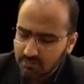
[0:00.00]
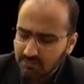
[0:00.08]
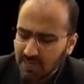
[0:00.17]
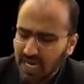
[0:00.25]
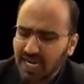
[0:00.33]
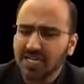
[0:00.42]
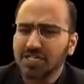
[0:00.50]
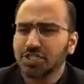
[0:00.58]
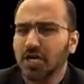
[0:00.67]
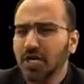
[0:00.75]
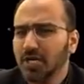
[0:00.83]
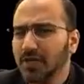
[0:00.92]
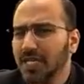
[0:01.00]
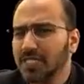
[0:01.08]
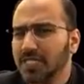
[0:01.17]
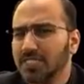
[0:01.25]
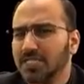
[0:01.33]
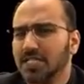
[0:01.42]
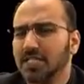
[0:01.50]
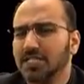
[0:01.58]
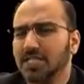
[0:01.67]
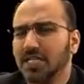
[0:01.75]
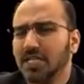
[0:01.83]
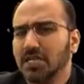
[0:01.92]
minor short duration
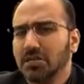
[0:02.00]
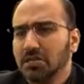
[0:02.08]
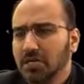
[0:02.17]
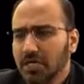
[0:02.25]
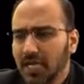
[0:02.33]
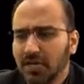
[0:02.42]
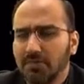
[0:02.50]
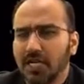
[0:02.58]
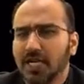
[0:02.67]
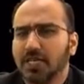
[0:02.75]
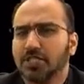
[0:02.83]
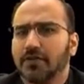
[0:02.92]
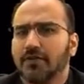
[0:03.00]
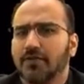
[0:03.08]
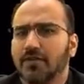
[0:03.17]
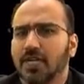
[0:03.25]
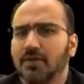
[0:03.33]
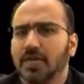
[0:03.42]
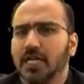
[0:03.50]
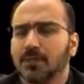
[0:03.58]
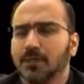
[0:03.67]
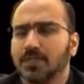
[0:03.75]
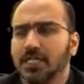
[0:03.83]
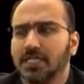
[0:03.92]
surgery, 10 minutes or 15
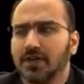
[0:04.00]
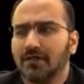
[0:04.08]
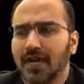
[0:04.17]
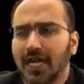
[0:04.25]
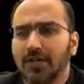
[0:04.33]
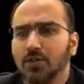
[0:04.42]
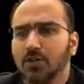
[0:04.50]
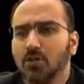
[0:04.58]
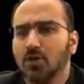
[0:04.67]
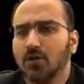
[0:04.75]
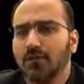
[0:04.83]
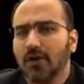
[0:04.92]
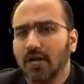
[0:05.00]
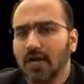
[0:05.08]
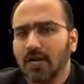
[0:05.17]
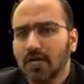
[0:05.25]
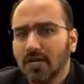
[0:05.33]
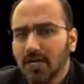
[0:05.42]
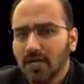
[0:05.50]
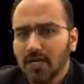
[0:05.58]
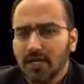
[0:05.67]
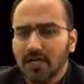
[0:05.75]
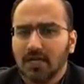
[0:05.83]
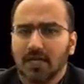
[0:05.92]
minutes procedure, why do you go for a
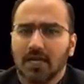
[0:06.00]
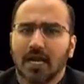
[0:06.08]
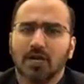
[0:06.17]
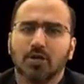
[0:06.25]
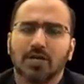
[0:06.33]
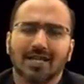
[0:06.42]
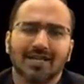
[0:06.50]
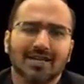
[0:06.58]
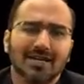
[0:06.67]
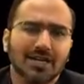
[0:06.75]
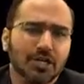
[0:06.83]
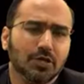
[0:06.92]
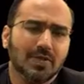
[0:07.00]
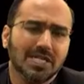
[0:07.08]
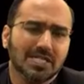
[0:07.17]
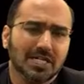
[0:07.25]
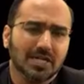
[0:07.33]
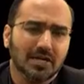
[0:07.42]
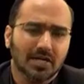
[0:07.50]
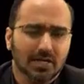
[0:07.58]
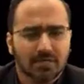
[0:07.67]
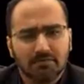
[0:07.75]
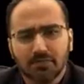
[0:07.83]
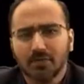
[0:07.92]
endotracheal intubation and
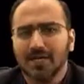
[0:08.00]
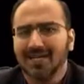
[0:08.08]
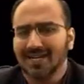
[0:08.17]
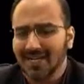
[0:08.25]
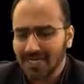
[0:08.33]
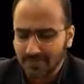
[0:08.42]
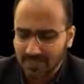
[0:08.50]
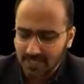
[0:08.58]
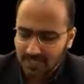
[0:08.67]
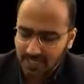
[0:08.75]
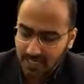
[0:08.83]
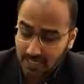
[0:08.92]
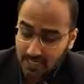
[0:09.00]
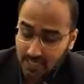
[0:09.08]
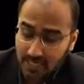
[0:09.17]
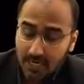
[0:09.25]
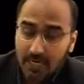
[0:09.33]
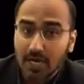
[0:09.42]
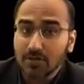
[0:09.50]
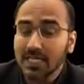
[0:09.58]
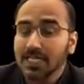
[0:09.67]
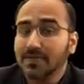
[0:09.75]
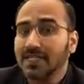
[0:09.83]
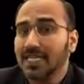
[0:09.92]
all? Put an LMA, right? Now
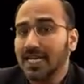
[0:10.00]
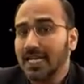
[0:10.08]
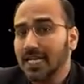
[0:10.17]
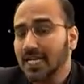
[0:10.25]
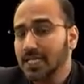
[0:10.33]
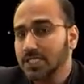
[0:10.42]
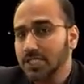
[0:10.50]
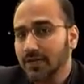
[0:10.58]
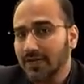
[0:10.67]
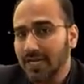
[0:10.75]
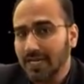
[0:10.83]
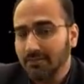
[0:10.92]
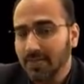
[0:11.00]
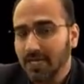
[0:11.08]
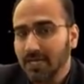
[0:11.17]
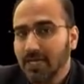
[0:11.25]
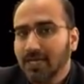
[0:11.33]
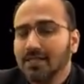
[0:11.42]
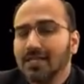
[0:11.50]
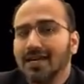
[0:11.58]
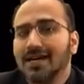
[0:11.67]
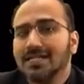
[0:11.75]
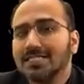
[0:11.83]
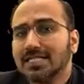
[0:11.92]
these were the indications of LMA.
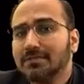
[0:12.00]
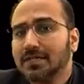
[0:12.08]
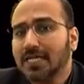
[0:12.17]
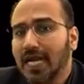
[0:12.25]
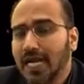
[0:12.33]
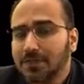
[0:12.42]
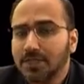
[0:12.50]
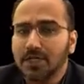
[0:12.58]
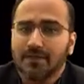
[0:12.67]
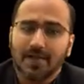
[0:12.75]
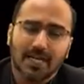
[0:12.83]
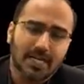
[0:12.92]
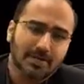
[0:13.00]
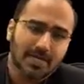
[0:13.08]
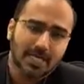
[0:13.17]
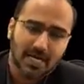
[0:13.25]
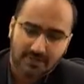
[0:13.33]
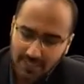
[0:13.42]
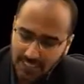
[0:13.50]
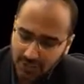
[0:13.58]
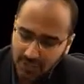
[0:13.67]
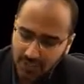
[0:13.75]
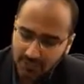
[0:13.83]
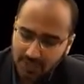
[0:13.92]
There are some types of LMA that we
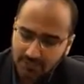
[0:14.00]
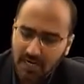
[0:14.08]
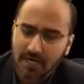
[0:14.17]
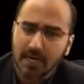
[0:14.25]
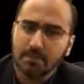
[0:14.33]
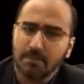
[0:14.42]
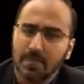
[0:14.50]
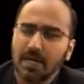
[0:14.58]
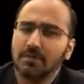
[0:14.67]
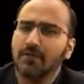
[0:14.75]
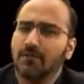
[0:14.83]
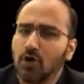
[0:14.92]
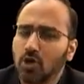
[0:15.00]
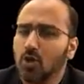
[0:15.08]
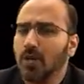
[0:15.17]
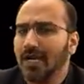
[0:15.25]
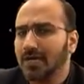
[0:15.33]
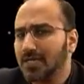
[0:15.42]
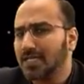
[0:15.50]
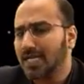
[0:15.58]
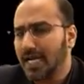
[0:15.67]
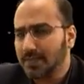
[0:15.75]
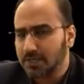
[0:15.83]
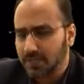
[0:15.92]
need to remember, but before going to the
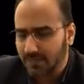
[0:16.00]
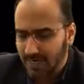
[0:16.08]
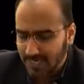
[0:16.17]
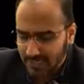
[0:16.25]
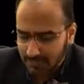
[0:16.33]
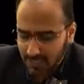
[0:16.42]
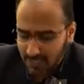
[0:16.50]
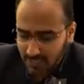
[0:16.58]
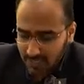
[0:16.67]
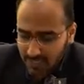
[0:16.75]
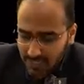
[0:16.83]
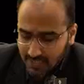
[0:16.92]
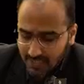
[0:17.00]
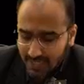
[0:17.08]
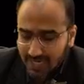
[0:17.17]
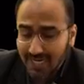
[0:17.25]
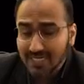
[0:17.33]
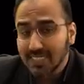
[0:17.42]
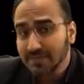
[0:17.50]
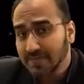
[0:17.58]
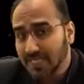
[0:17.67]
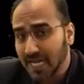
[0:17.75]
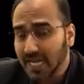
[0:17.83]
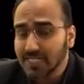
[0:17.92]
types of LMA, there are
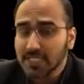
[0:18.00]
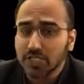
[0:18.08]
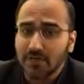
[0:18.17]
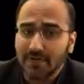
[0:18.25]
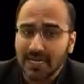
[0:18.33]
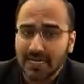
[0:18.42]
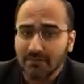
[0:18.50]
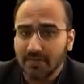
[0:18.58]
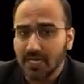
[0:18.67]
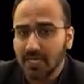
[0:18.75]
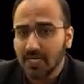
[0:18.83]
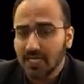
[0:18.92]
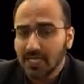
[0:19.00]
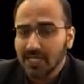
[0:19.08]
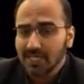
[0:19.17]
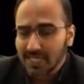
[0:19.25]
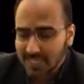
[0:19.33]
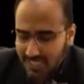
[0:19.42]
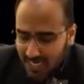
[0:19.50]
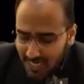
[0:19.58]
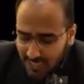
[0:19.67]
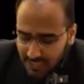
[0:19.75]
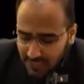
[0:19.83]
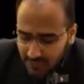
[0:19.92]
some sizes of LMA. The
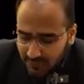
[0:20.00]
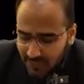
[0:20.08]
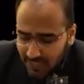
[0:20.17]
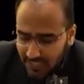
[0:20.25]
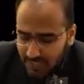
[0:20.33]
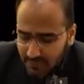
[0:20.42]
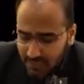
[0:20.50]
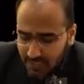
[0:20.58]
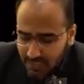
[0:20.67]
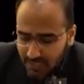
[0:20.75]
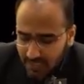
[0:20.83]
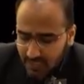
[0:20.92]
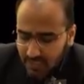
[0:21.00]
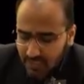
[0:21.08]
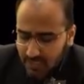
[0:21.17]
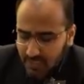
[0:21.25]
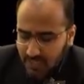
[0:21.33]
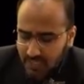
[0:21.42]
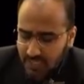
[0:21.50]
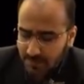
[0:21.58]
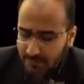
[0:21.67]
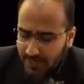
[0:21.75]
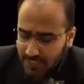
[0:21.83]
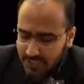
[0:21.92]
size of LMA
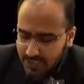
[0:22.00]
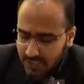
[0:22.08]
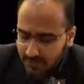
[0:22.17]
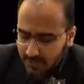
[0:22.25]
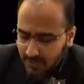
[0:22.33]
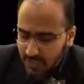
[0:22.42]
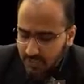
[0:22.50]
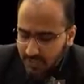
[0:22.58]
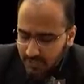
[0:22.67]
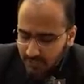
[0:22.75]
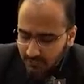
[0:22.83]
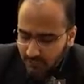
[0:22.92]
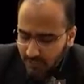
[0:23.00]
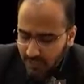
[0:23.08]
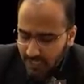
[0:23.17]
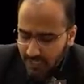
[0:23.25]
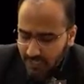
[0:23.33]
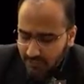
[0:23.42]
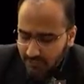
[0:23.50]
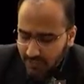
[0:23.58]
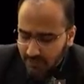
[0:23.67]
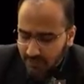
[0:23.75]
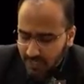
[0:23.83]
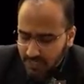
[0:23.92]
depends upon the weight of
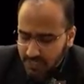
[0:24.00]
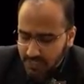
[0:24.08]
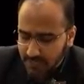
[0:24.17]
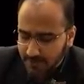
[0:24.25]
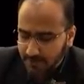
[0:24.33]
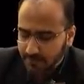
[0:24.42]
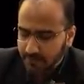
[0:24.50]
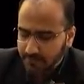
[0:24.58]
the patient.